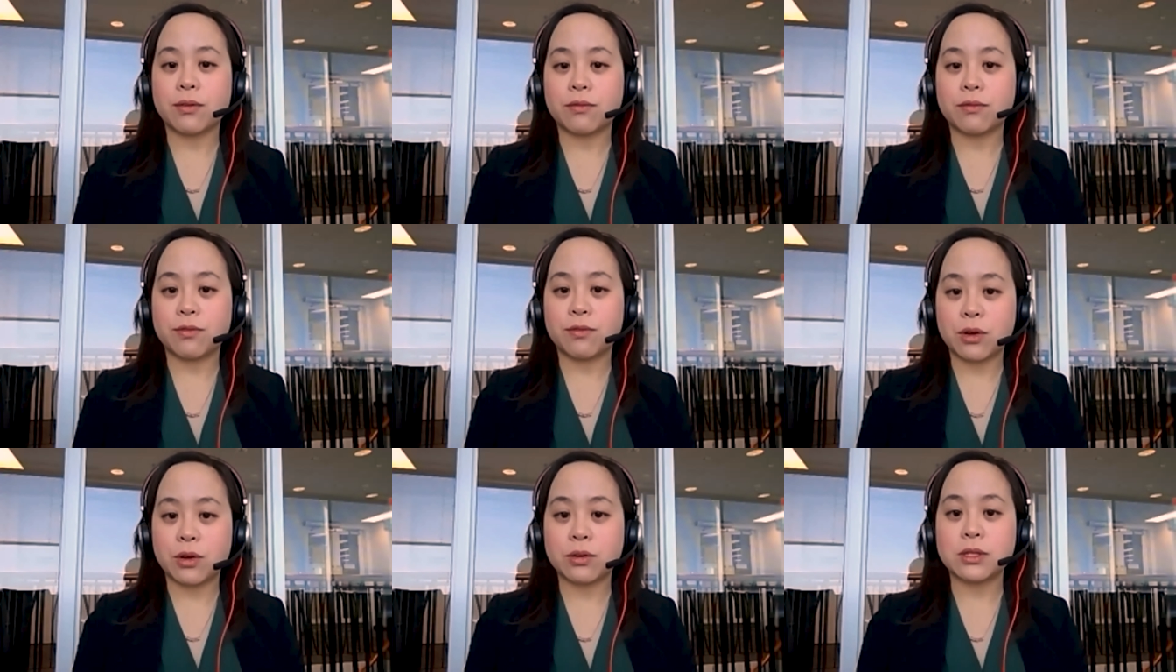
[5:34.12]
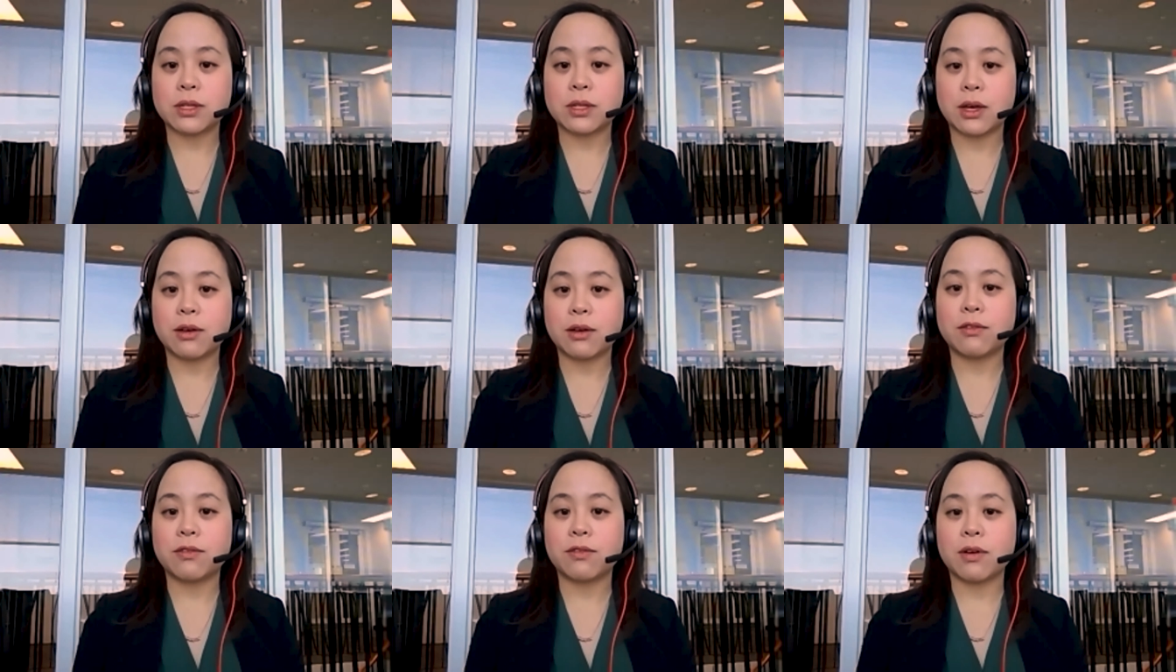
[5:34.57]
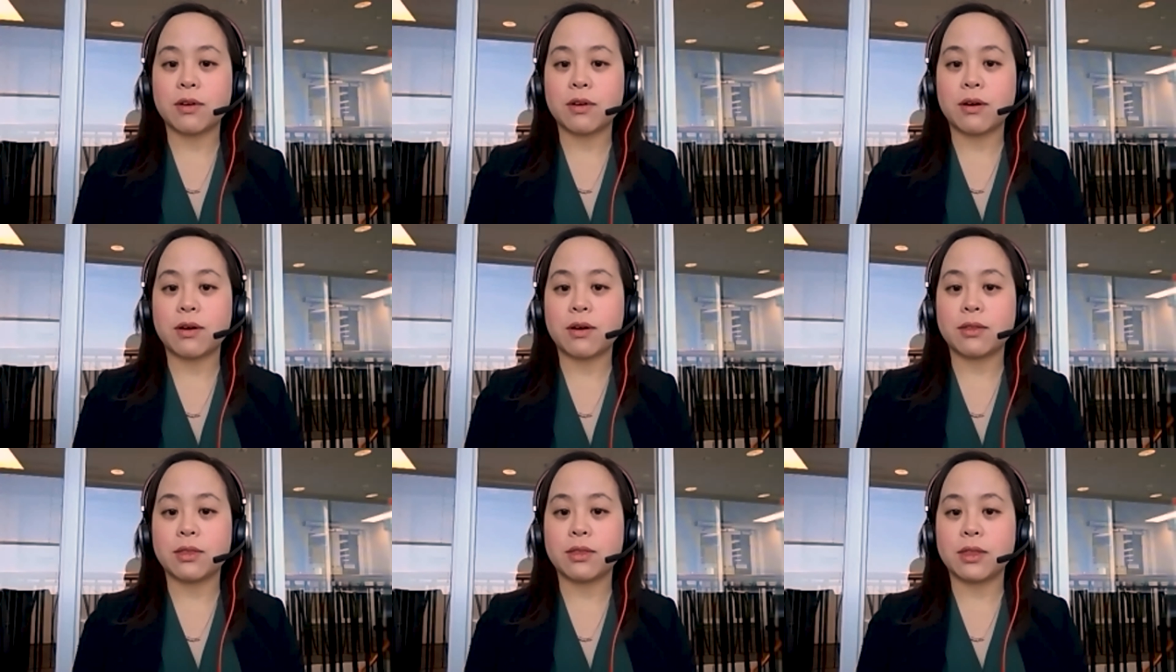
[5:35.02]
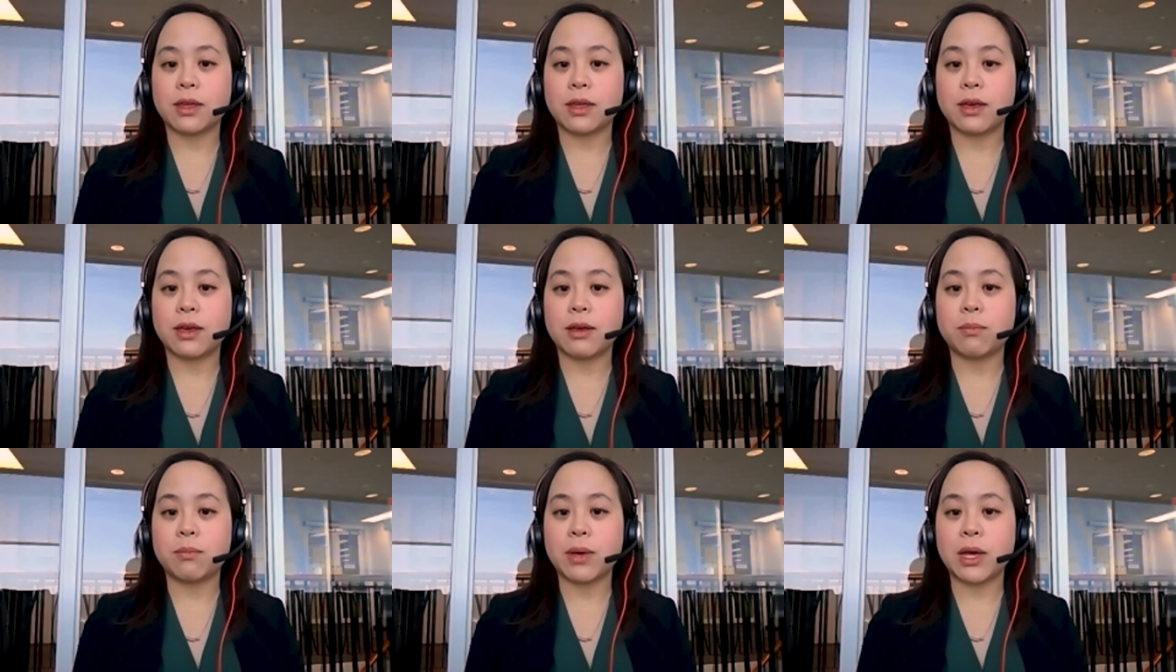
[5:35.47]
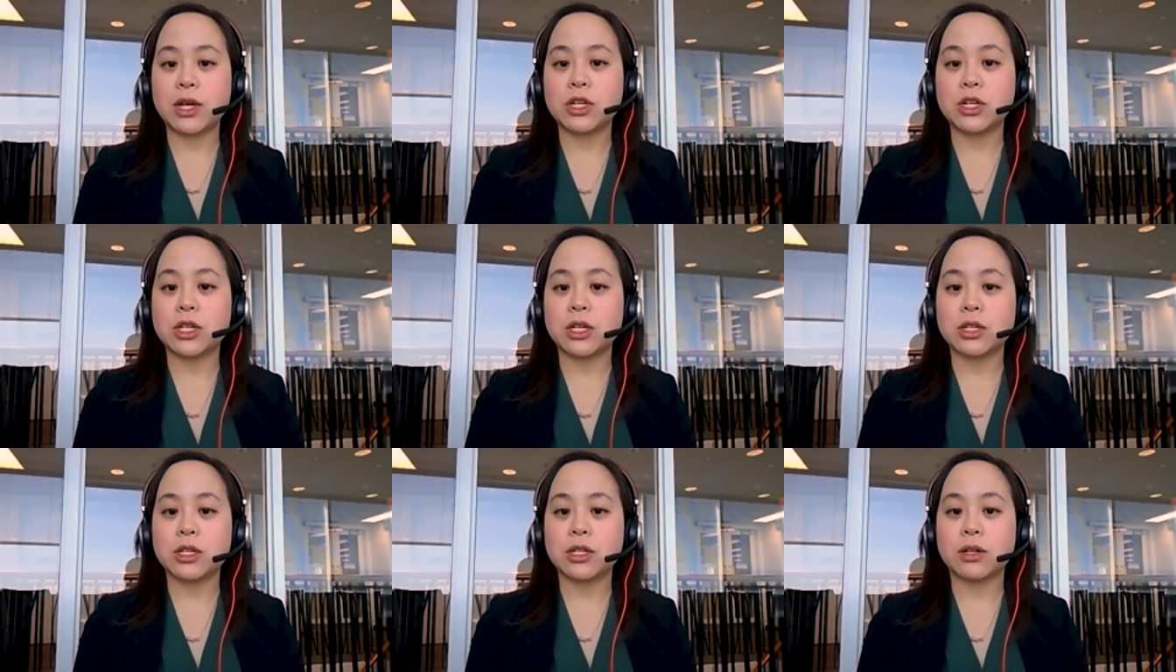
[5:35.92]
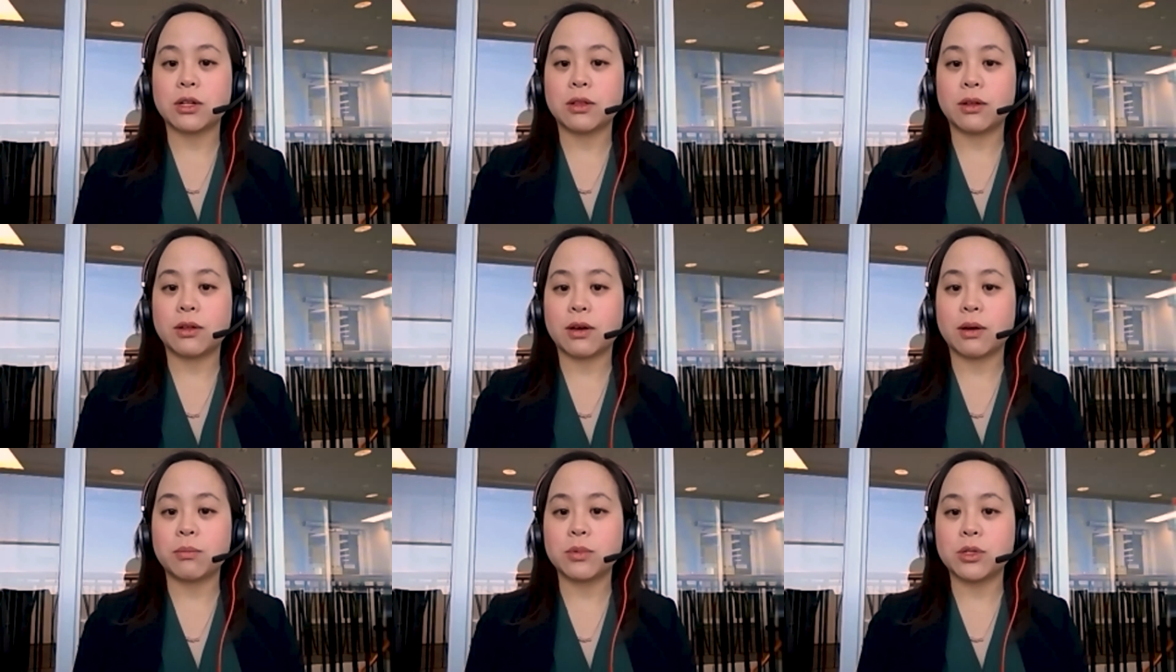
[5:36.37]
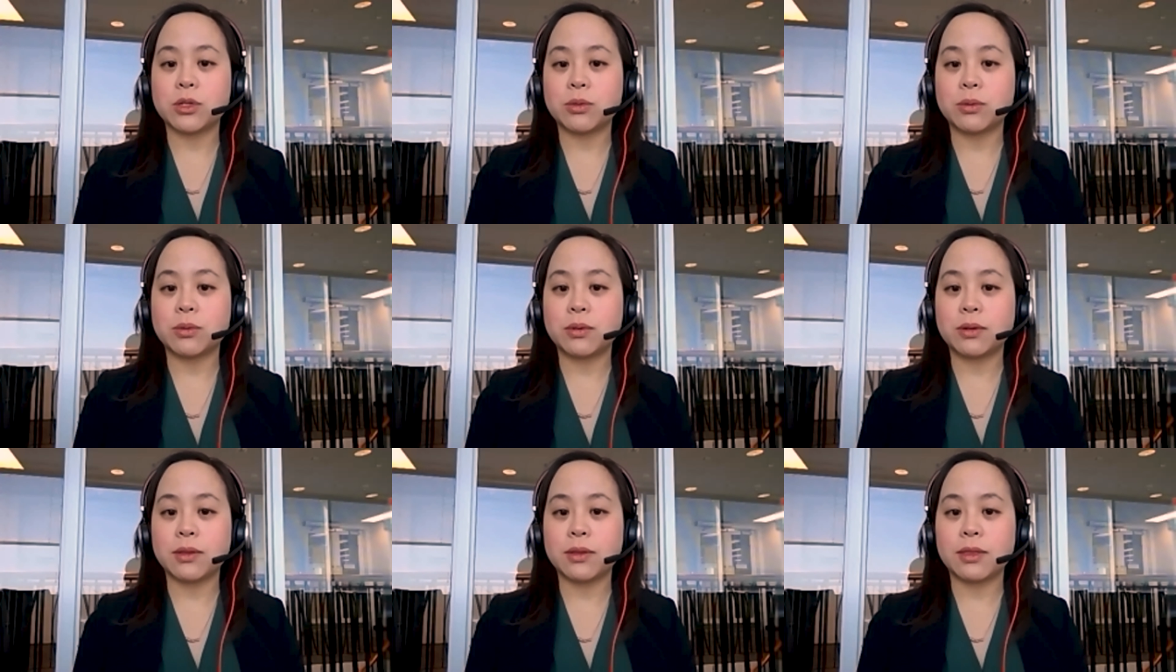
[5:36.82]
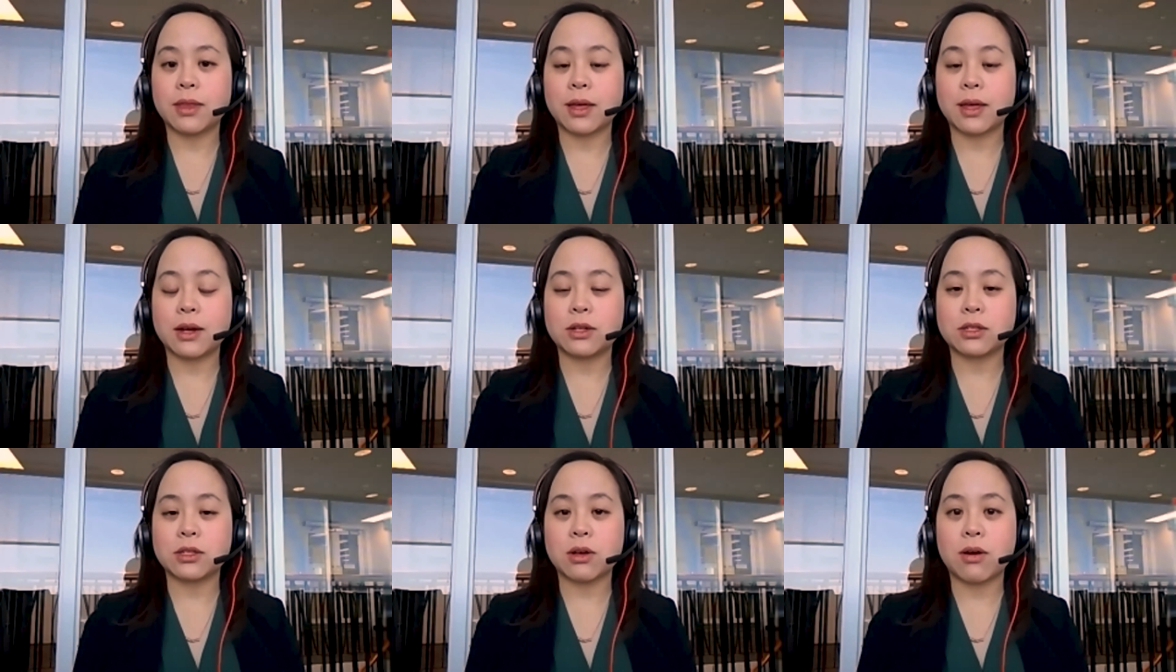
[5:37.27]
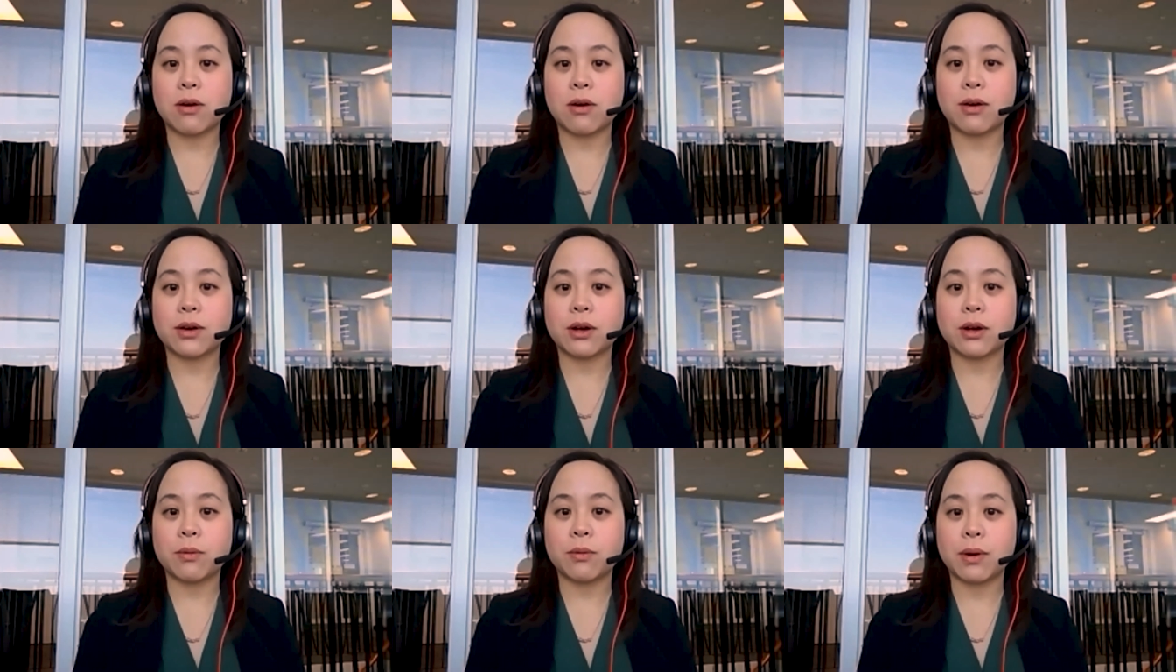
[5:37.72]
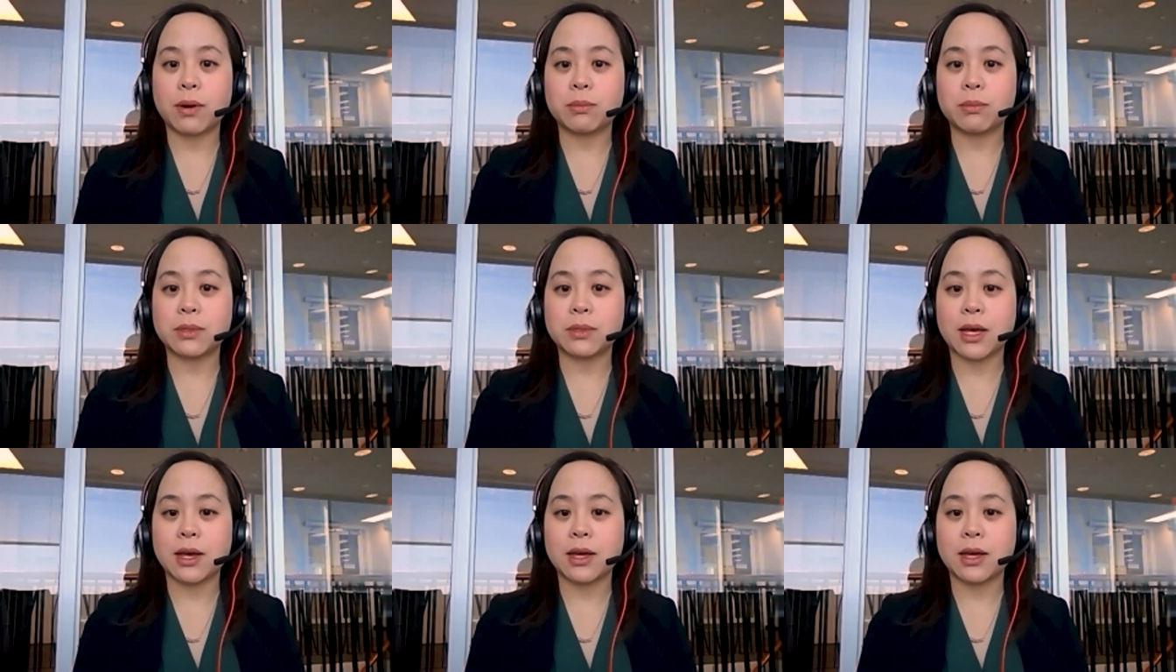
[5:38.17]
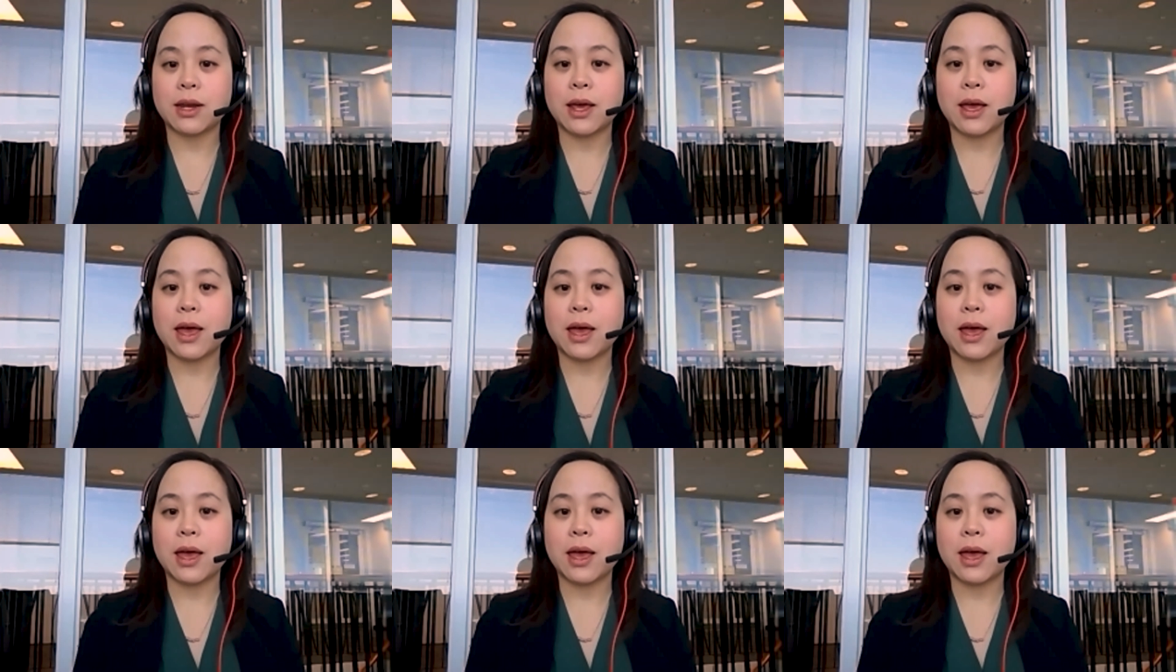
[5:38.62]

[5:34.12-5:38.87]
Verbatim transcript: yourself on the patient lookup tool that is on our website